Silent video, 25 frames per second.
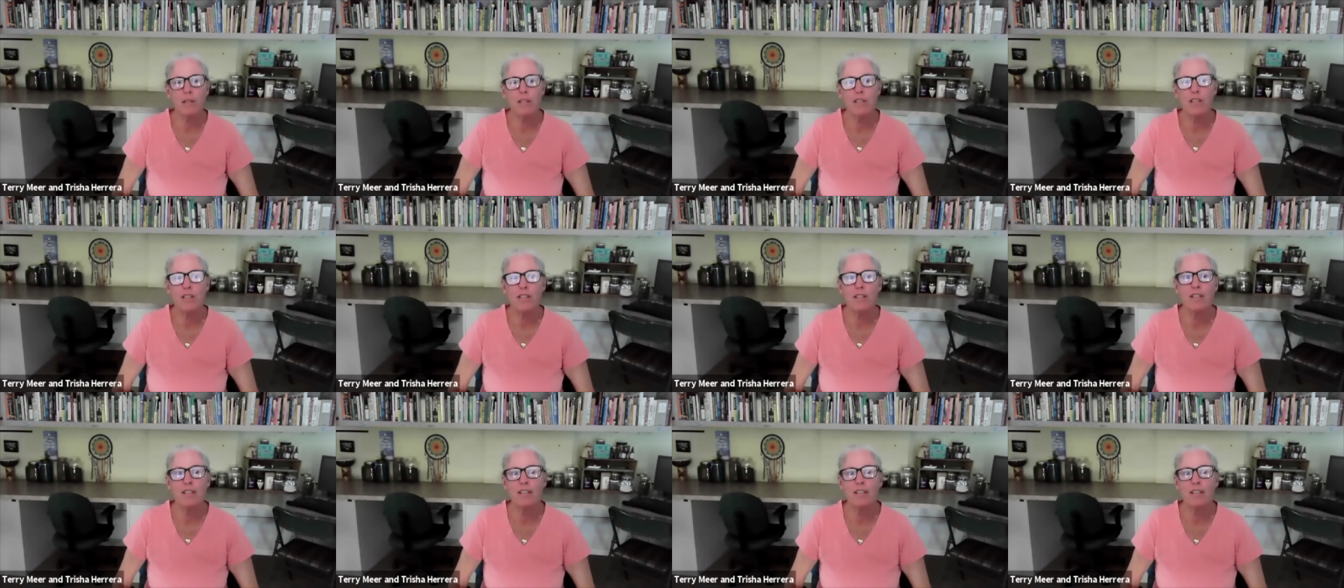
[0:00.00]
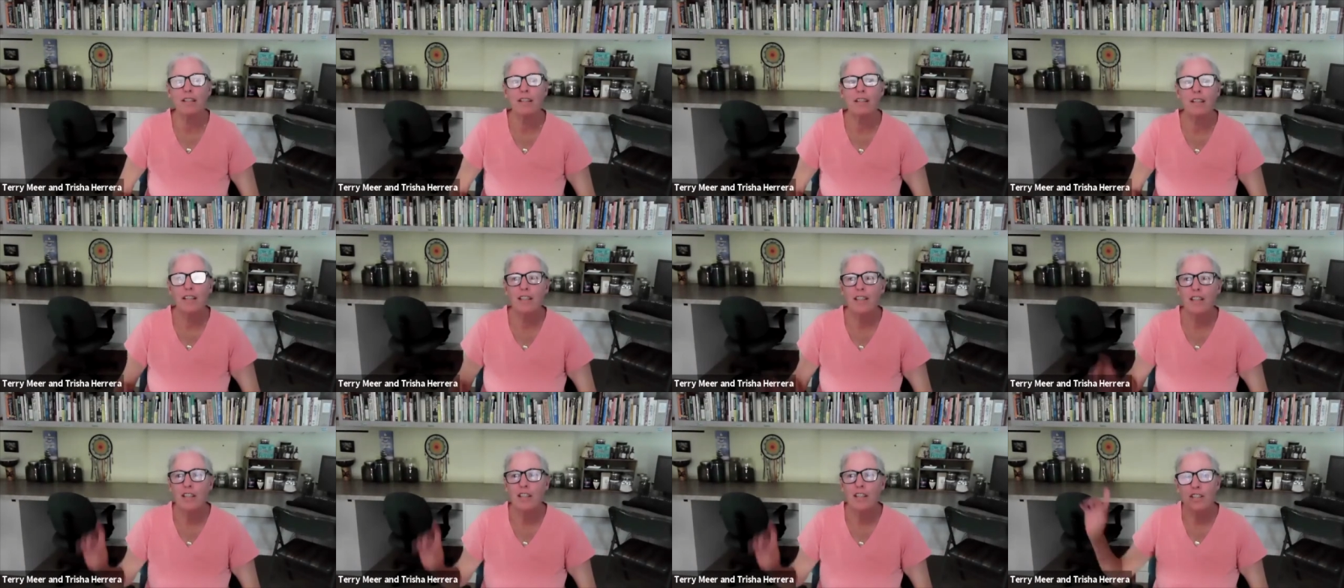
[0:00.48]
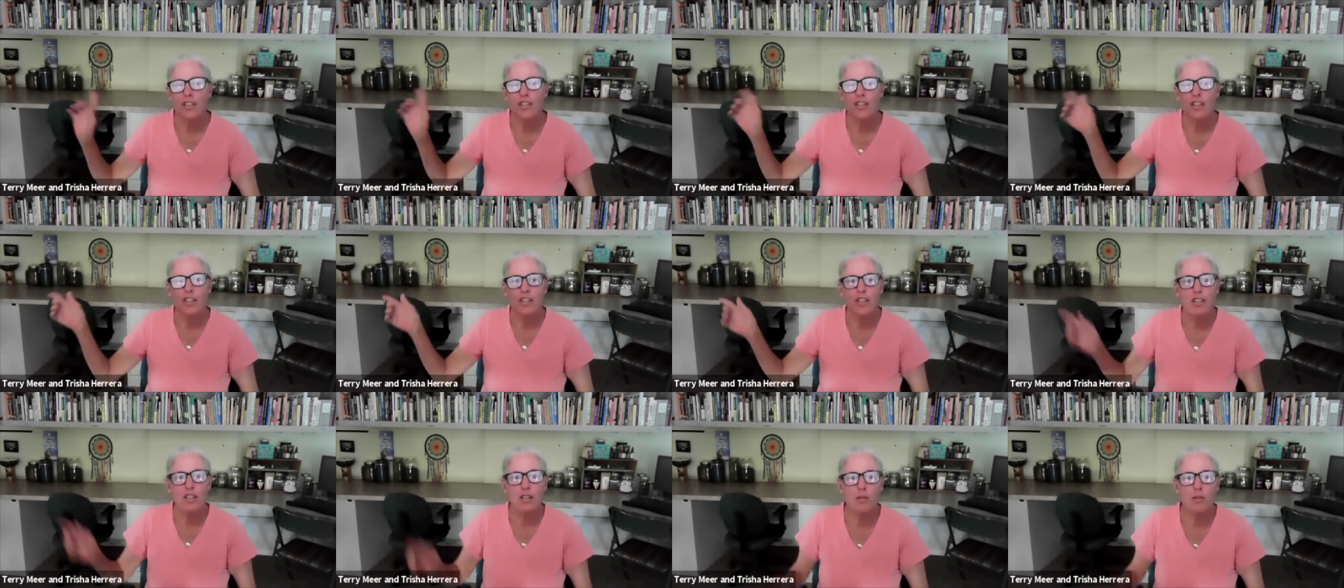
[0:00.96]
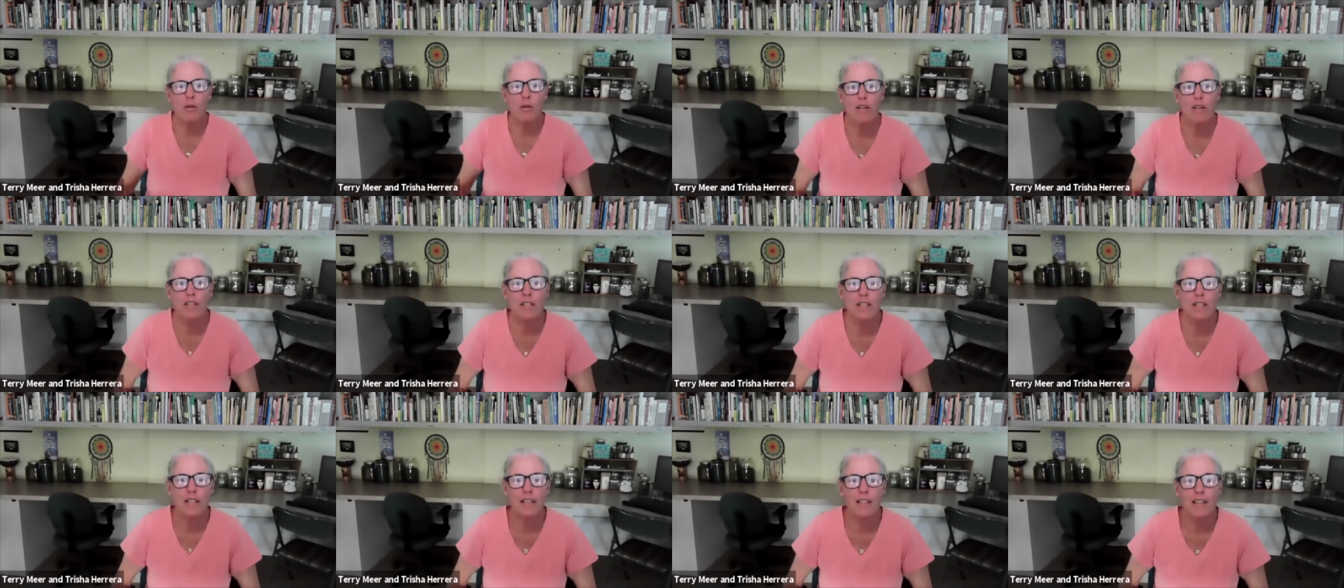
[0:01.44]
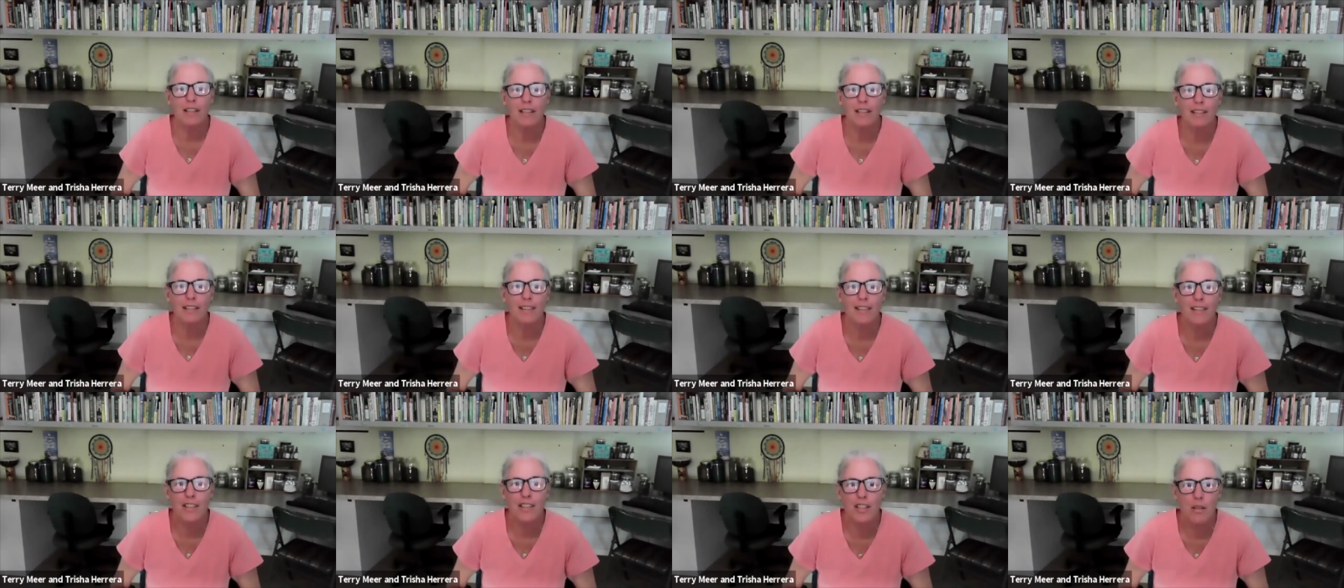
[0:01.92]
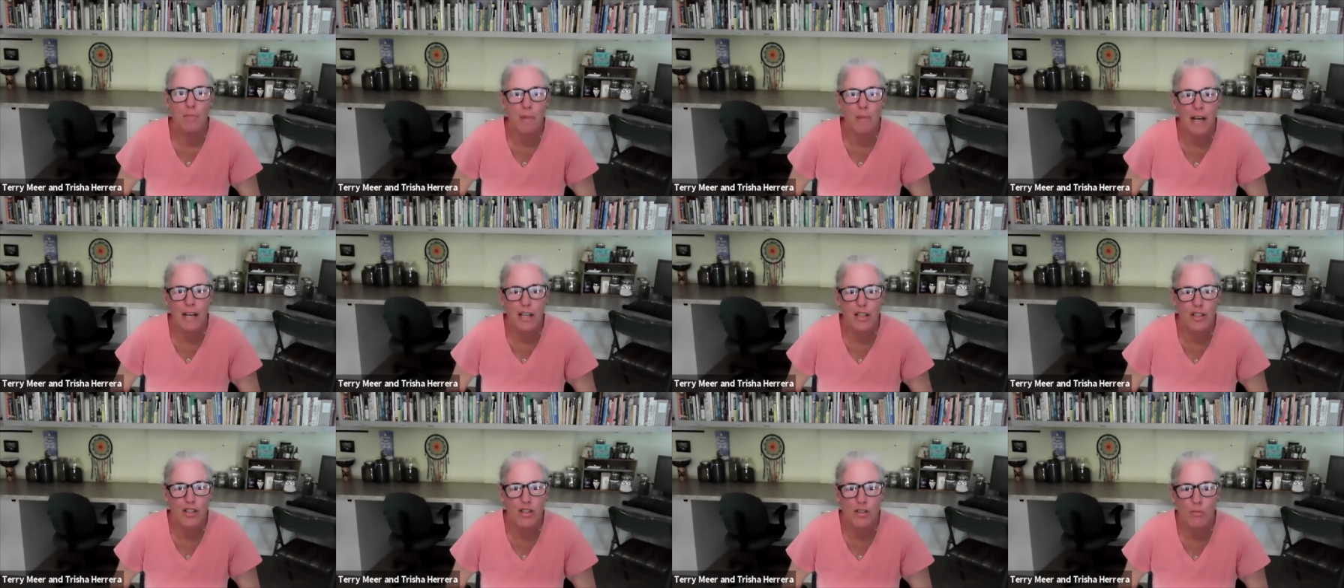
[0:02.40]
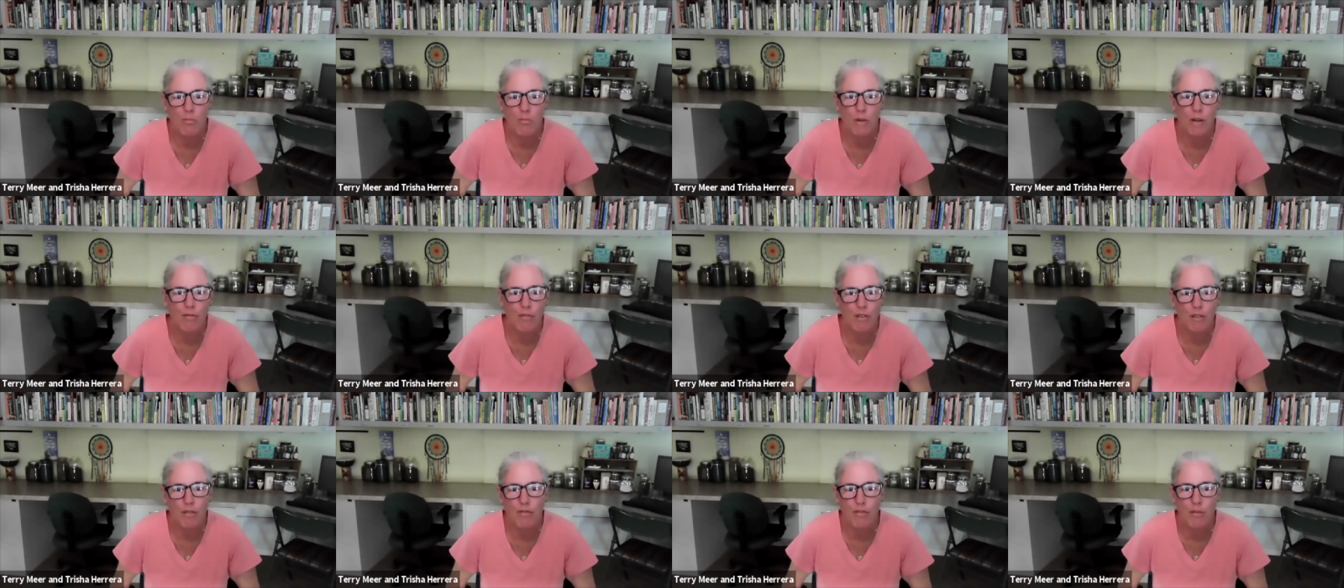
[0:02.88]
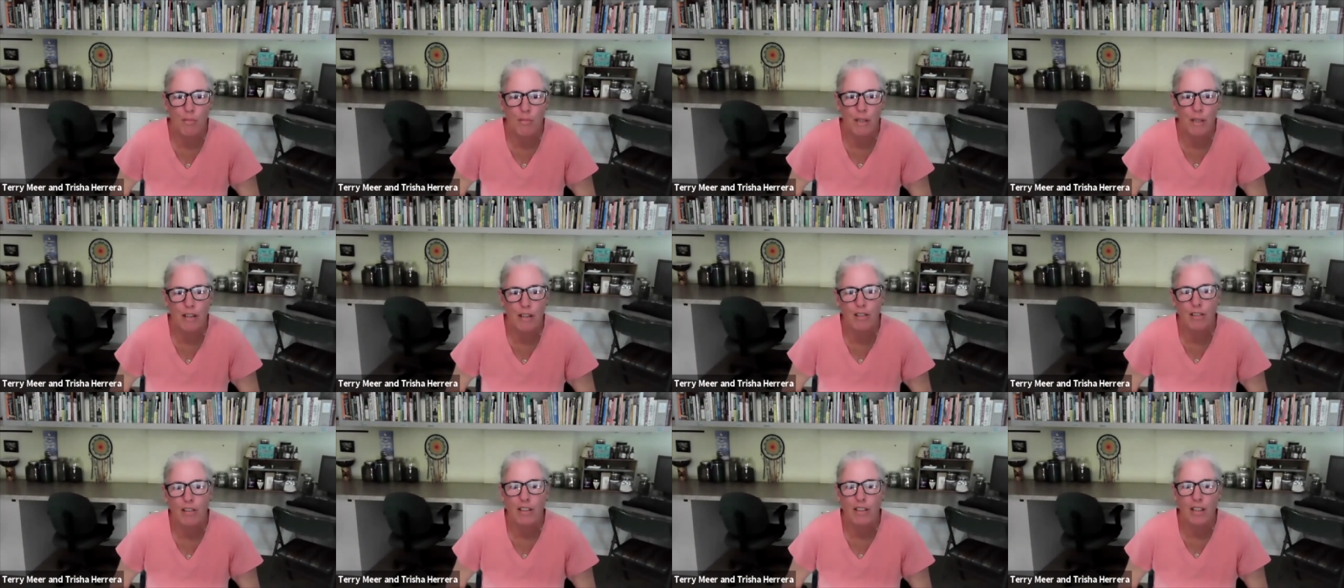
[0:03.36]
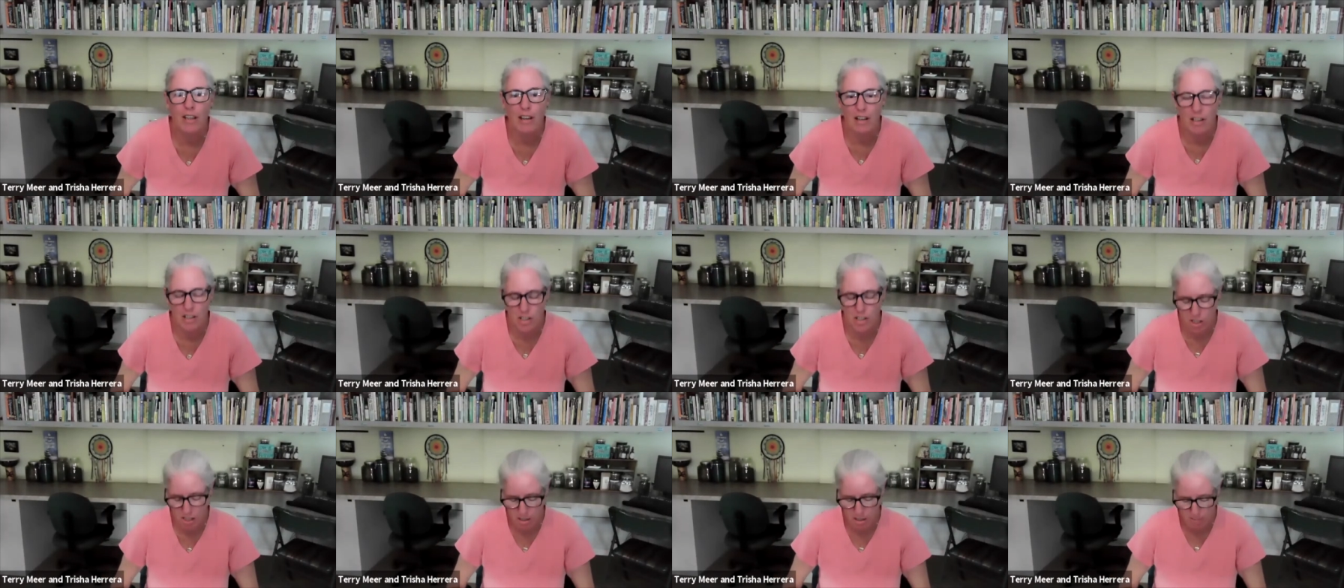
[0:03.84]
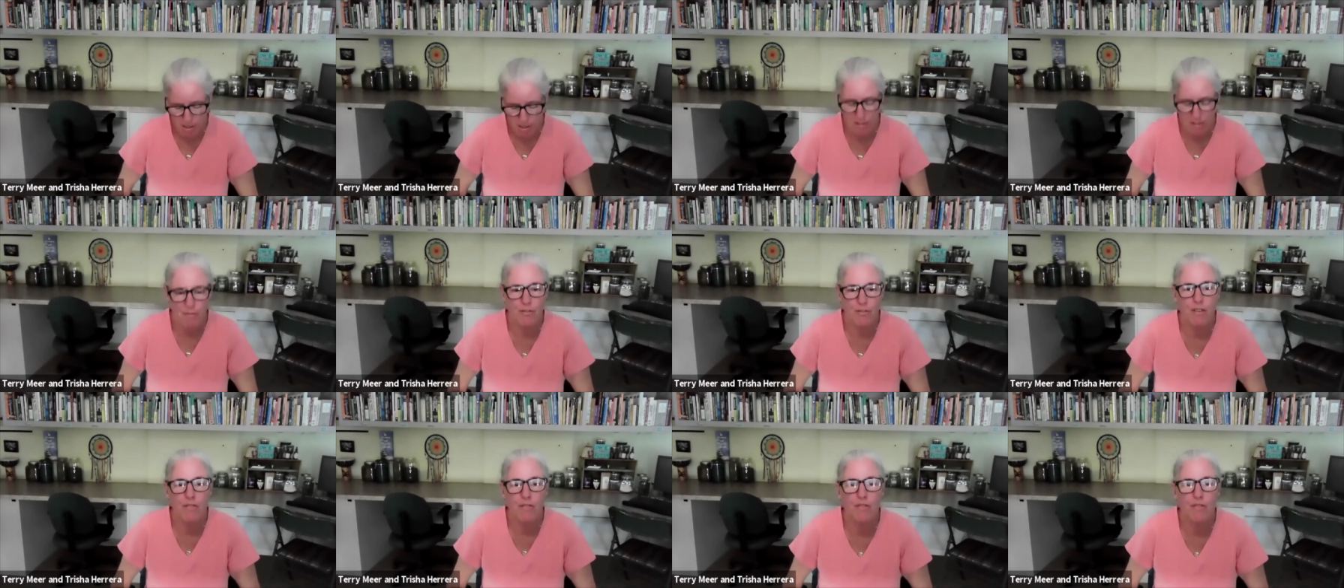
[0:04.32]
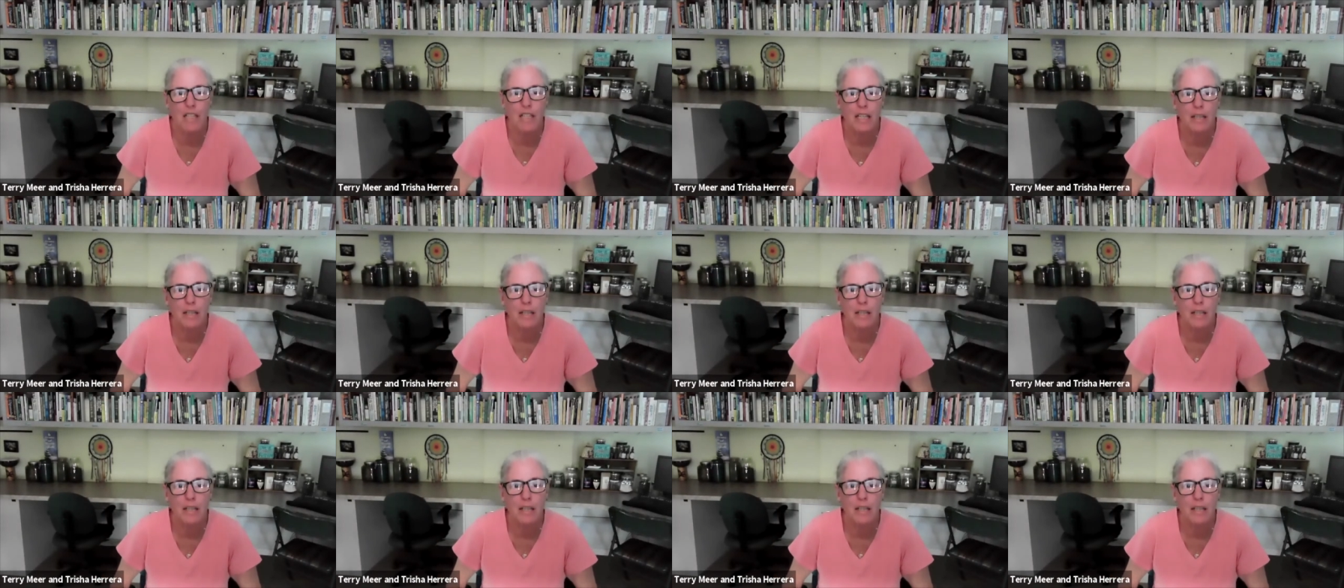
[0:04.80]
is just across the Sebastian River from here in Kashi, about 15